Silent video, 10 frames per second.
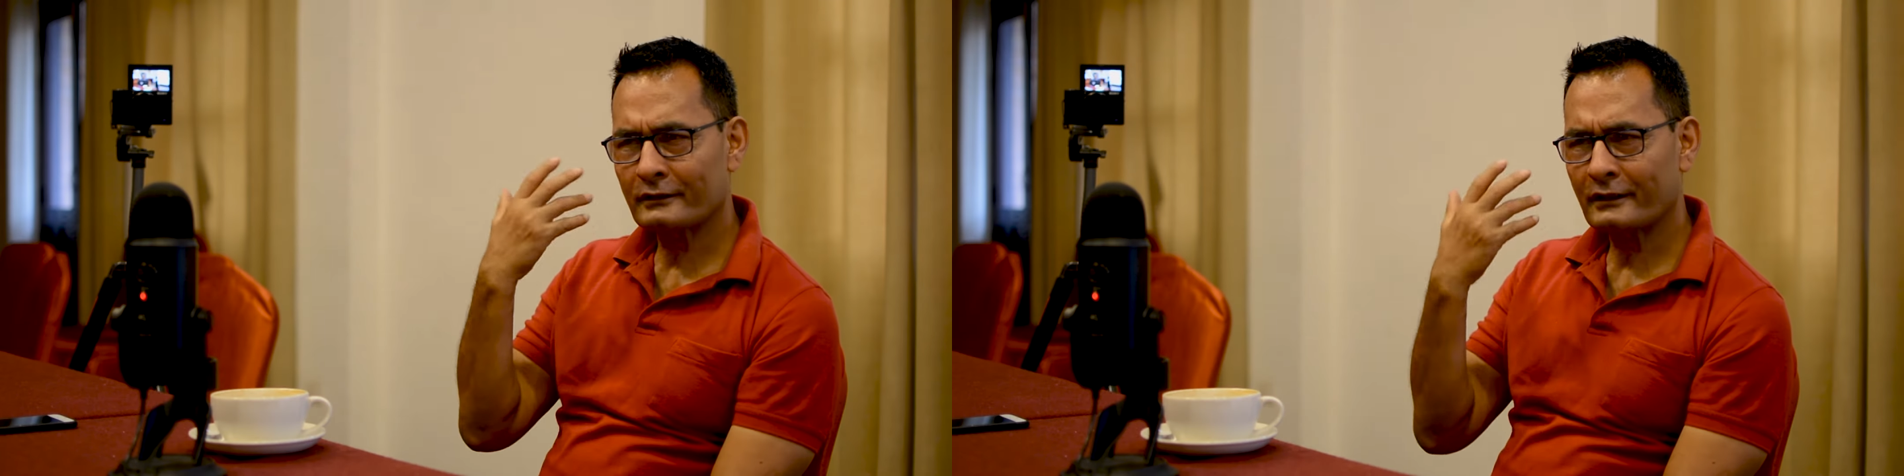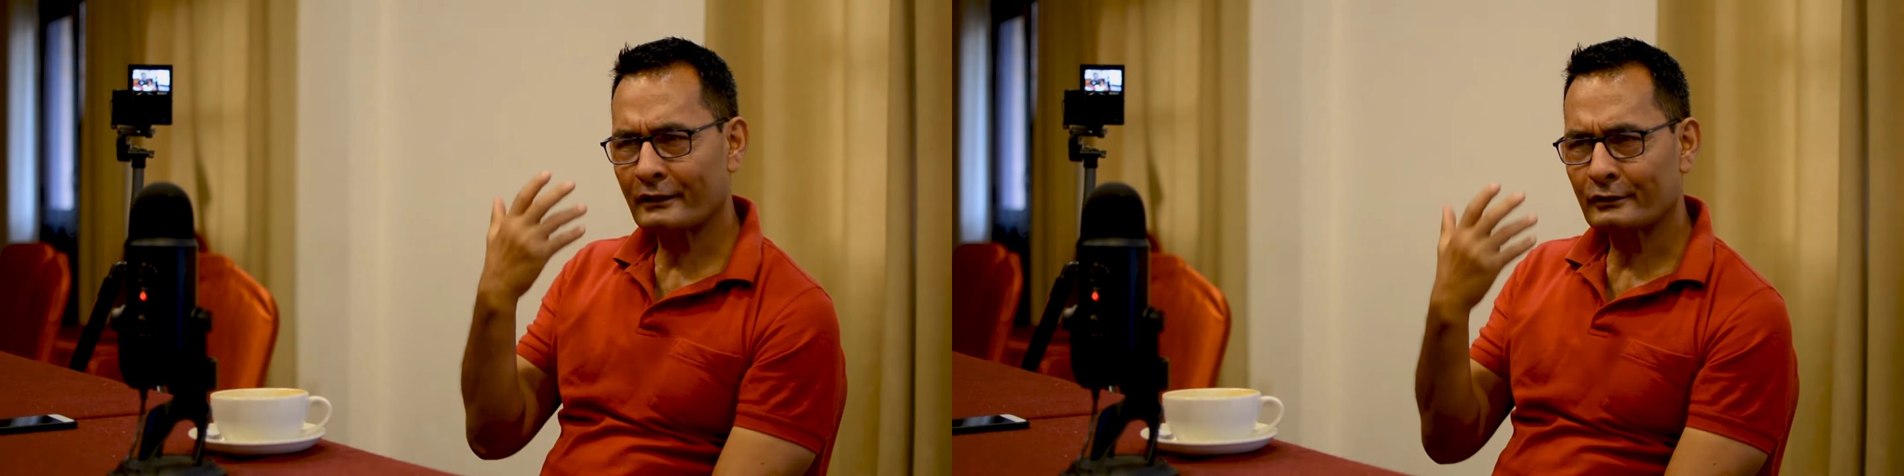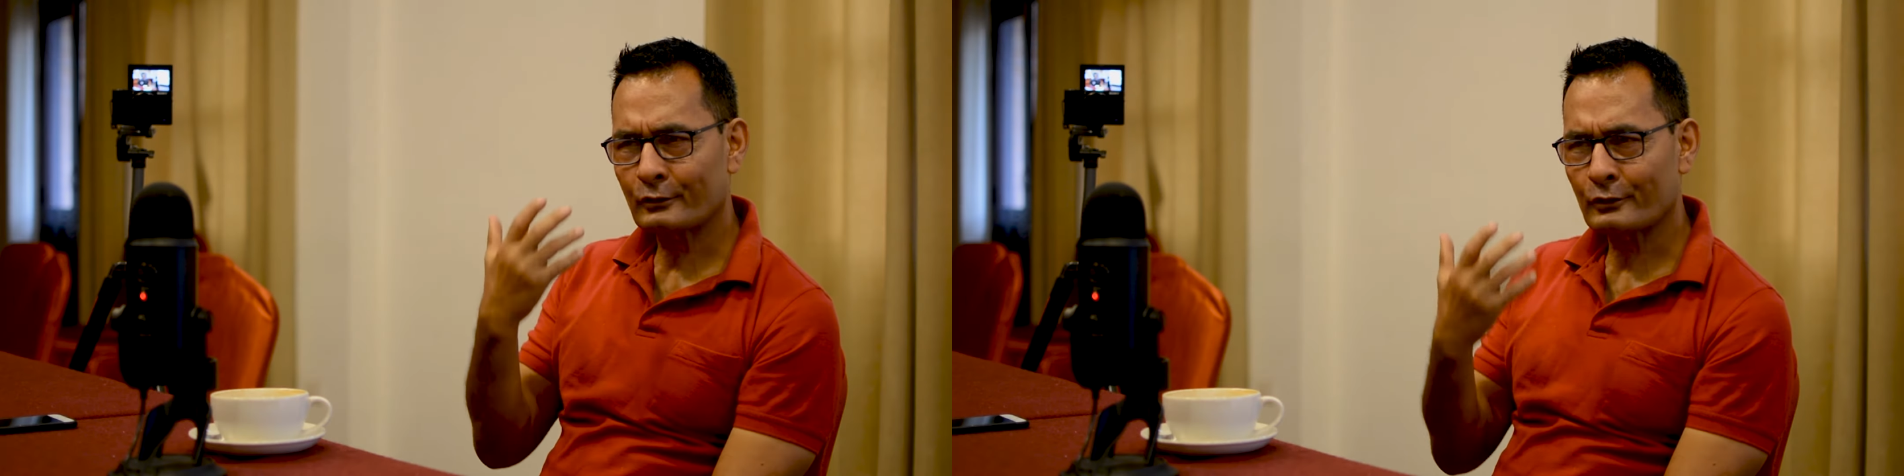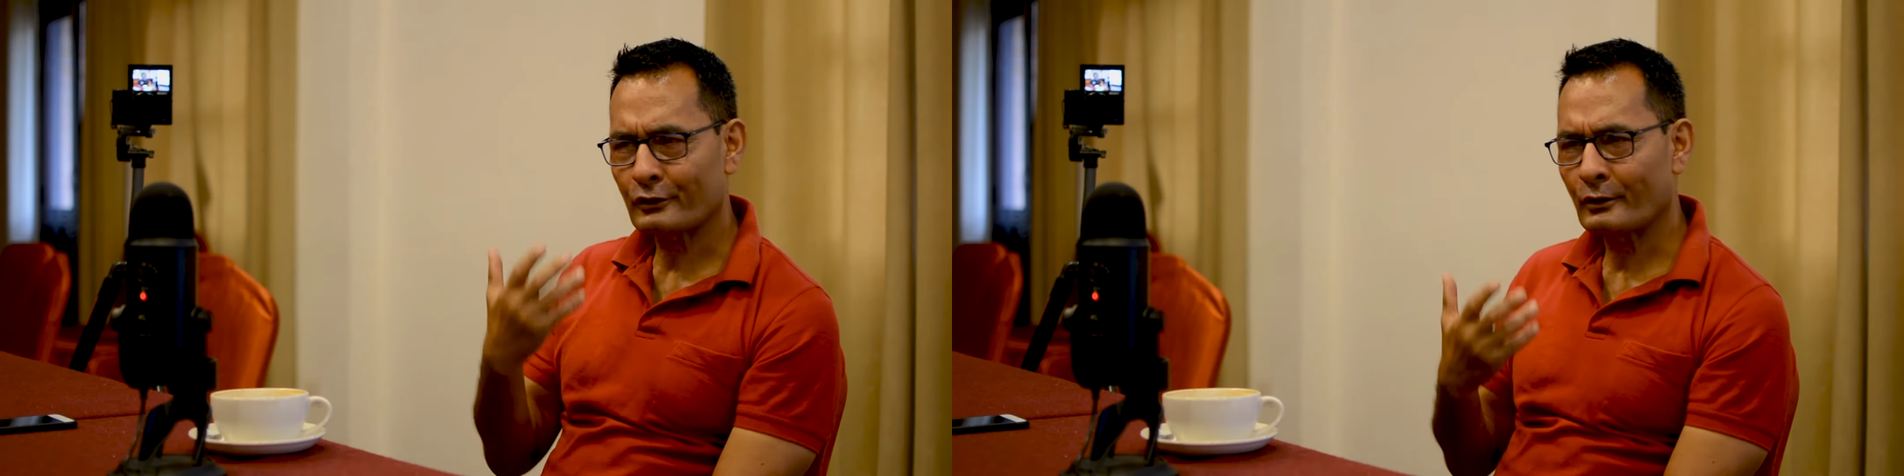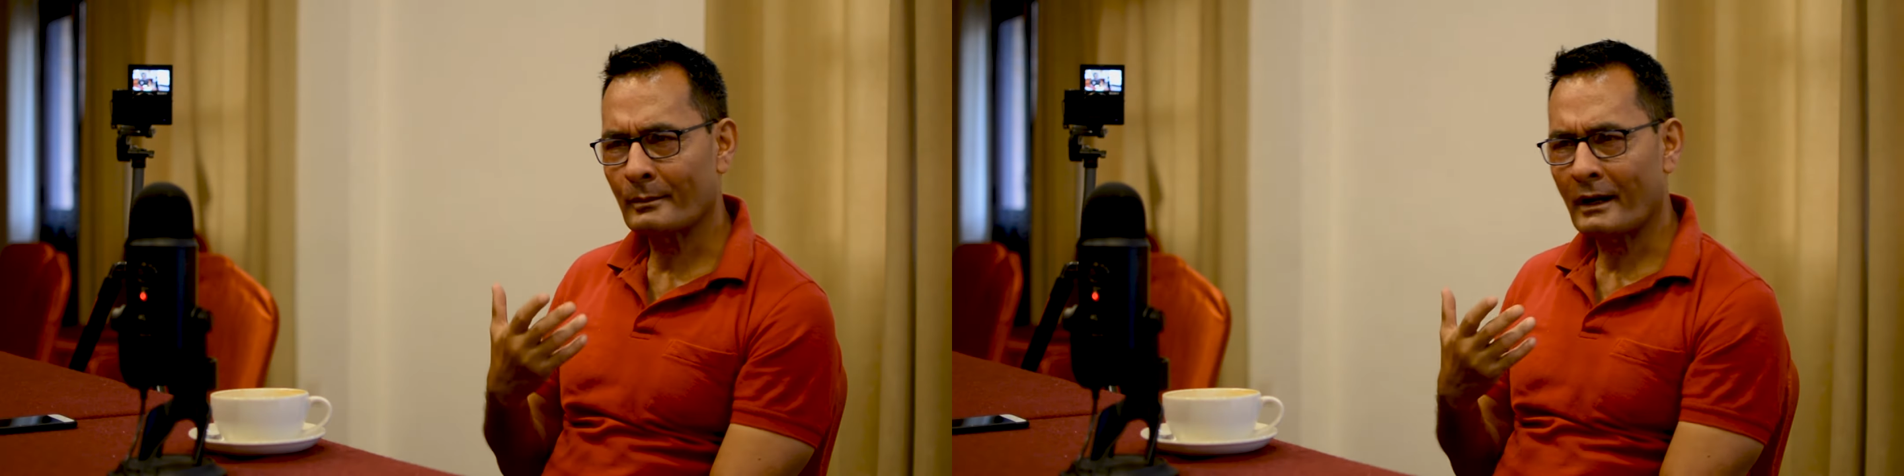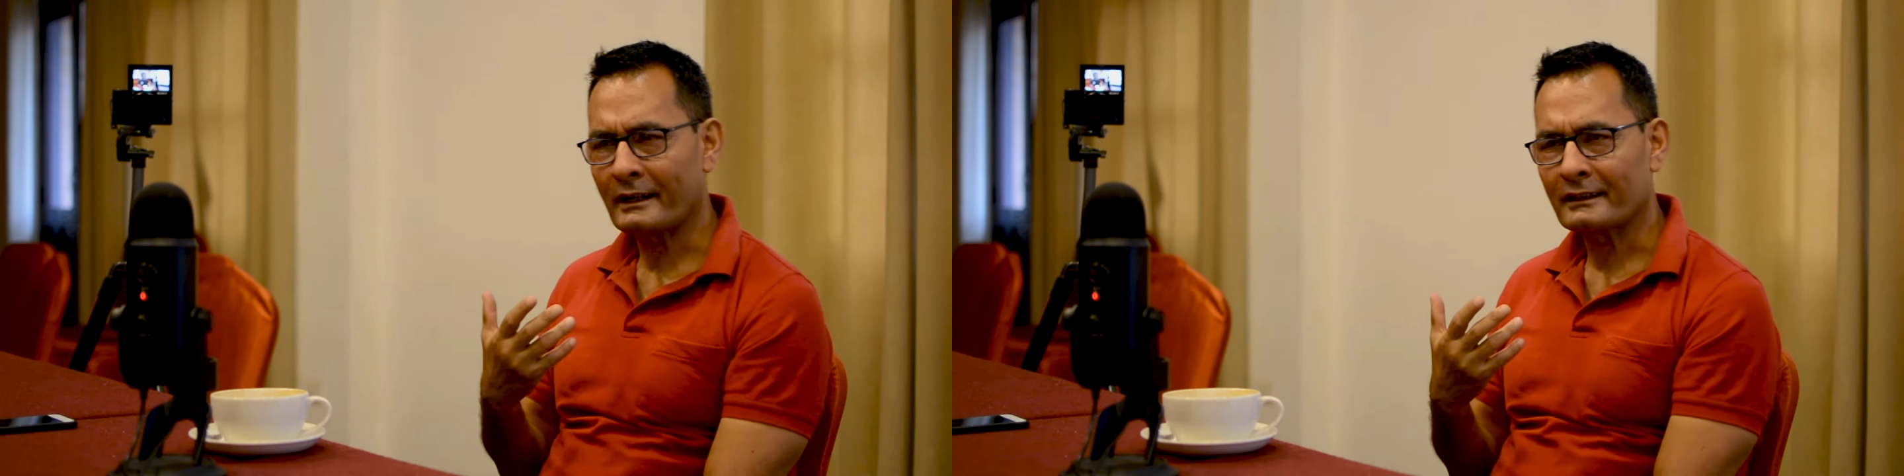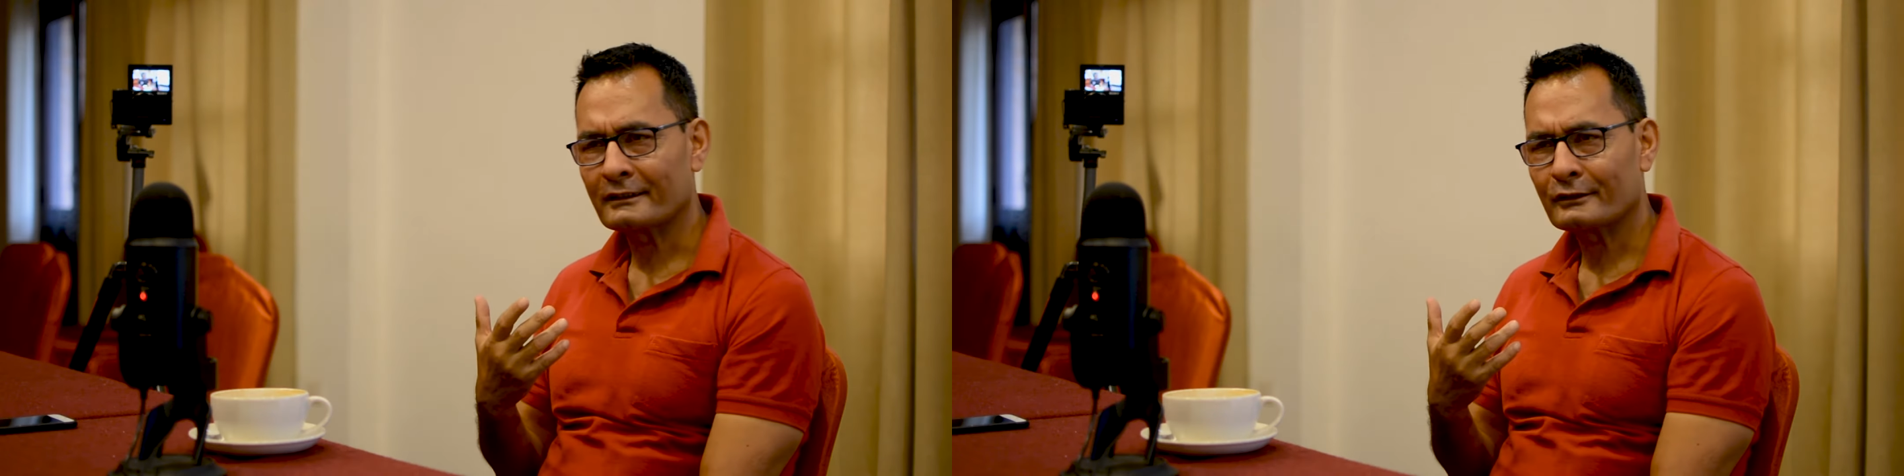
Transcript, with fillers: things goes in your mind, mm-hmm.